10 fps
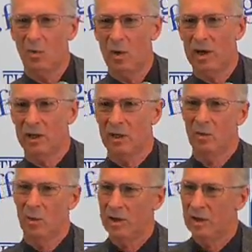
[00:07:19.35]

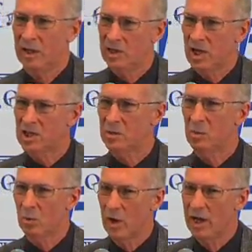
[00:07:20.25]
when the
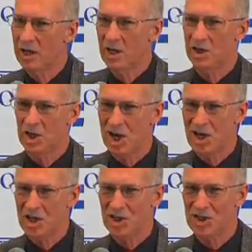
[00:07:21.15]
adjustable rate
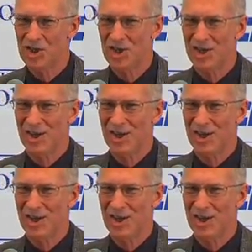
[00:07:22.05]
adjusts,